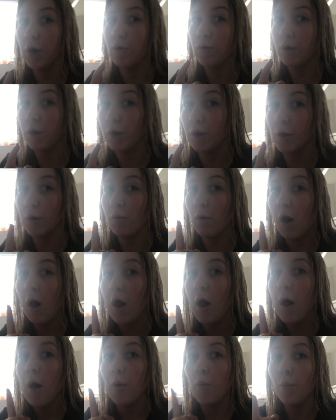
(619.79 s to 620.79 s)
you
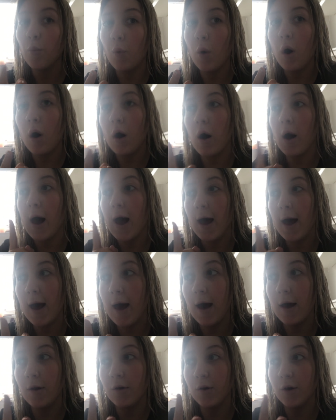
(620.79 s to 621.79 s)
what
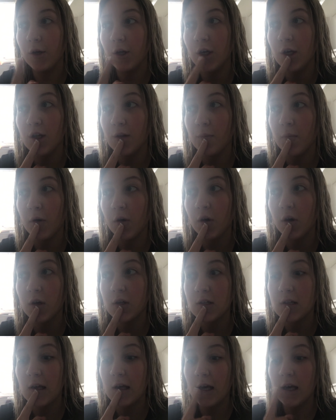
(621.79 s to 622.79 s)
hair dye I use
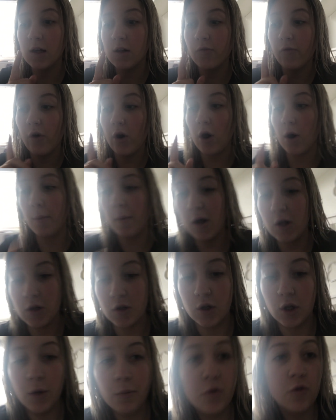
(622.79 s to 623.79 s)
because it's from
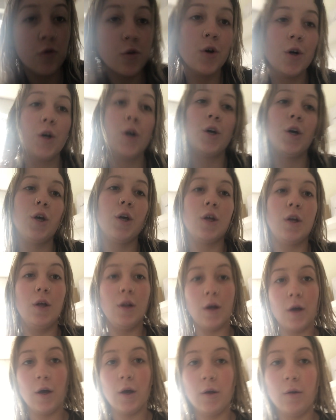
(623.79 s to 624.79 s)
Superdrug, you
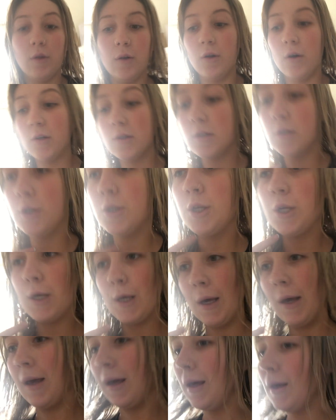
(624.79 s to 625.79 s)
know, nice and
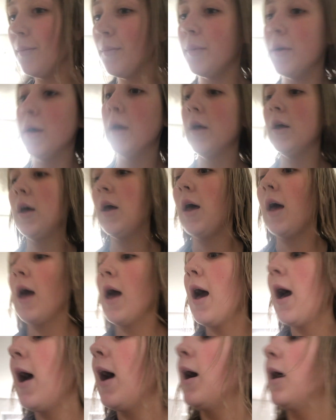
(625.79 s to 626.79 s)
cheap,
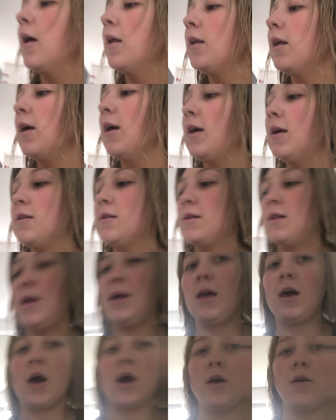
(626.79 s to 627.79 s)
and it is
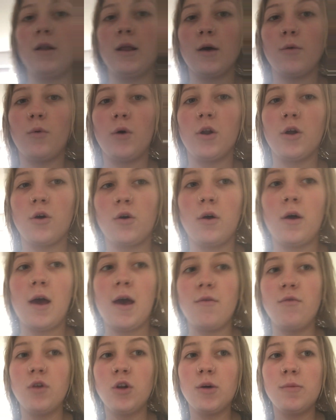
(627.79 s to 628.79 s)
the Olia one.
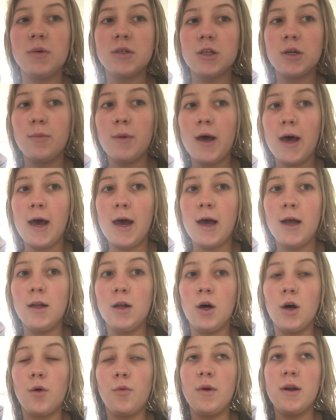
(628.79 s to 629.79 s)
Every time I dye my hair,
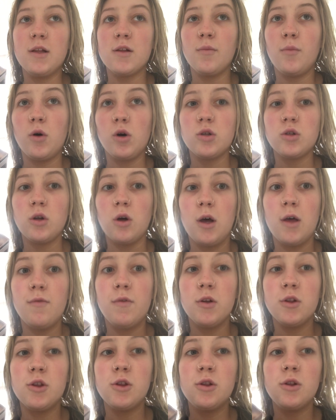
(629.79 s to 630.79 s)
like when it's a box dye, if
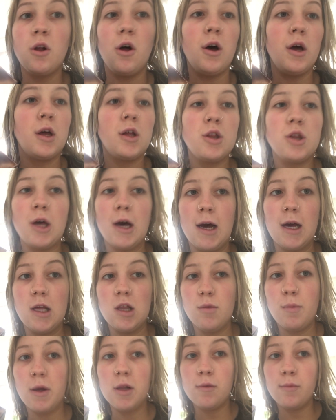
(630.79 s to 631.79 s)
I like
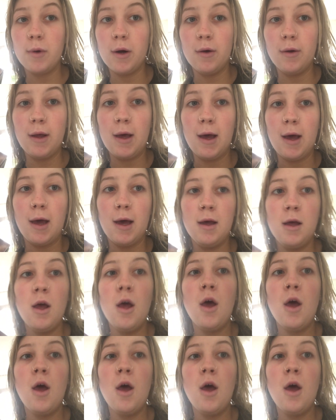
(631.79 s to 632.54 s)
change back to brown hair,